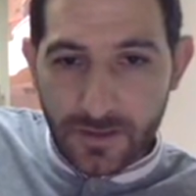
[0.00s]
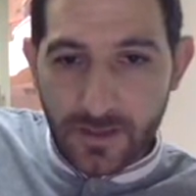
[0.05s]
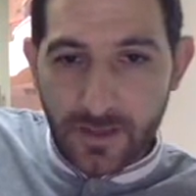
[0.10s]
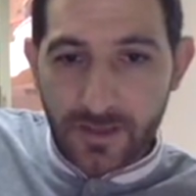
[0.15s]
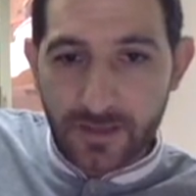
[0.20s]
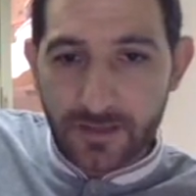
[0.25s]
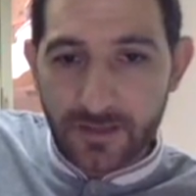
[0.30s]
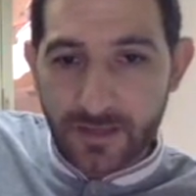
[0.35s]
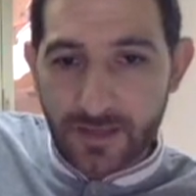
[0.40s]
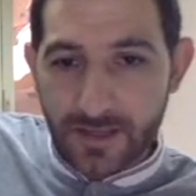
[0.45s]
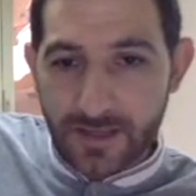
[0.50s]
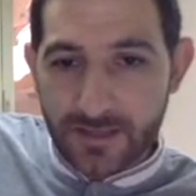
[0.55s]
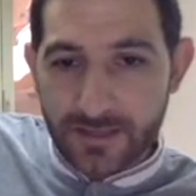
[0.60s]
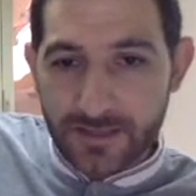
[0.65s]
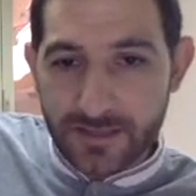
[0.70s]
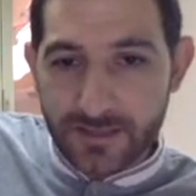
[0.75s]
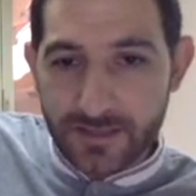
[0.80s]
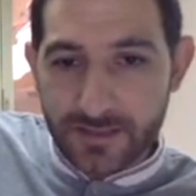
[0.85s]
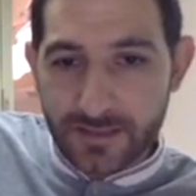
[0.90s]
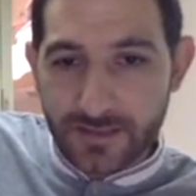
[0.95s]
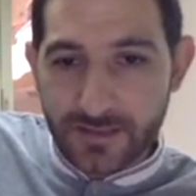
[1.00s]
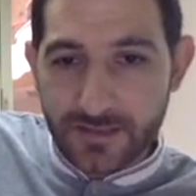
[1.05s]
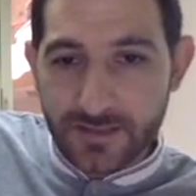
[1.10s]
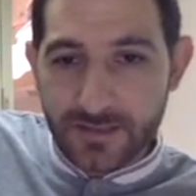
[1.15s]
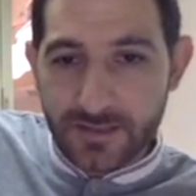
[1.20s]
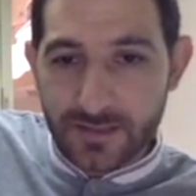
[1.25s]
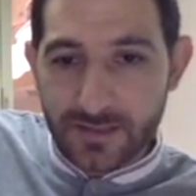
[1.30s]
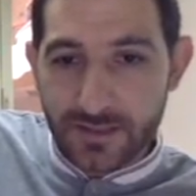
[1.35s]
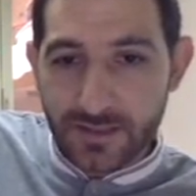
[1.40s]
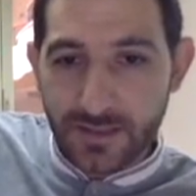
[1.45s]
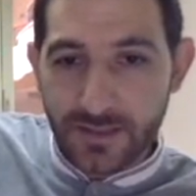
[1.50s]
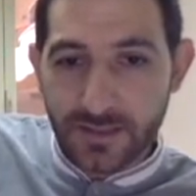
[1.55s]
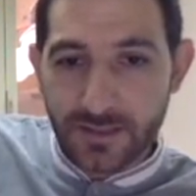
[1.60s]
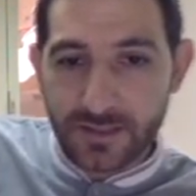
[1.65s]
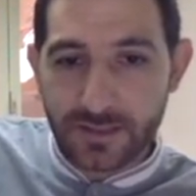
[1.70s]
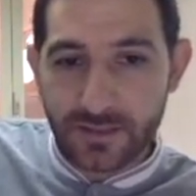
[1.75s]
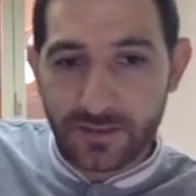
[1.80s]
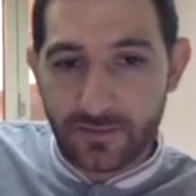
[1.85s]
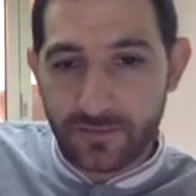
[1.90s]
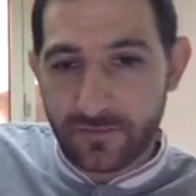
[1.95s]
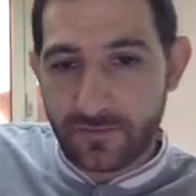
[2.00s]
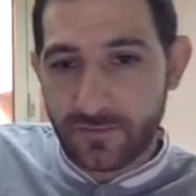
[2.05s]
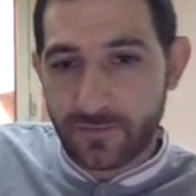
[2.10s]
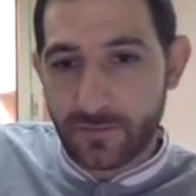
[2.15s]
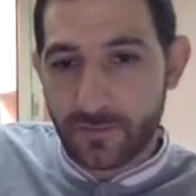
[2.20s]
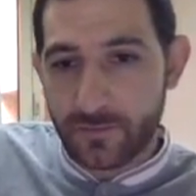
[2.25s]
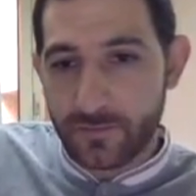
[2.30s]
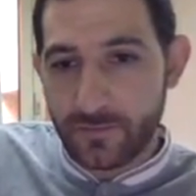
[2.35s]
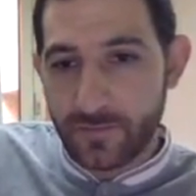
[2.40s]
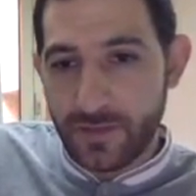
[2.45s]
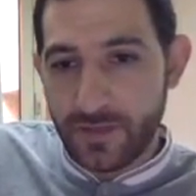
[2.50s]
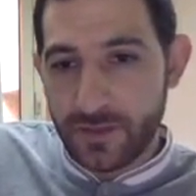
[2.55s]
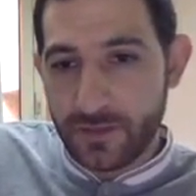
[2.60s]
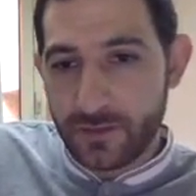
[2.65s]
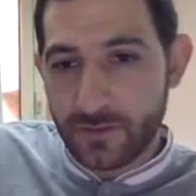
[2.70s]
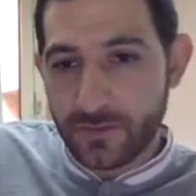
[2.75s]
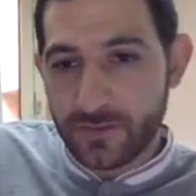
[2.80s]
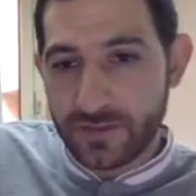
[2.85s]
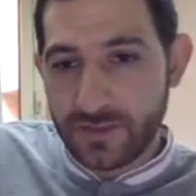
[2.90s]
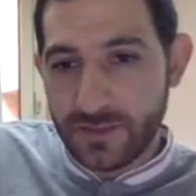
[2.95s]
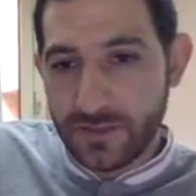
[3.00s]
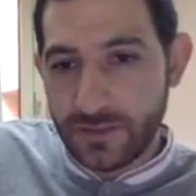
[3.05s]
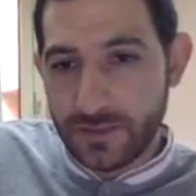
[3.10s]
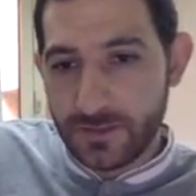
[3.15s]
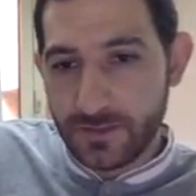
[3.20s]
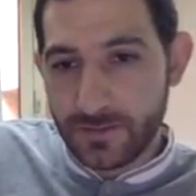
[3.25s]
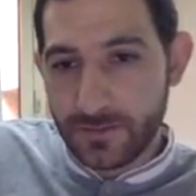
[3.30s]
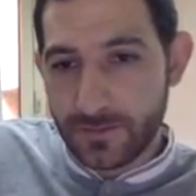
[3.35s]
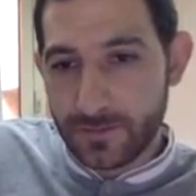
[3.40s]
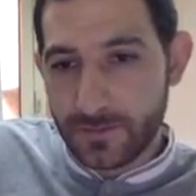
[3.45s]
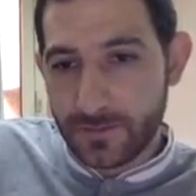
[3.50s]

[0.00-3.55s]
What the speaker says: and S is a relation from B to C,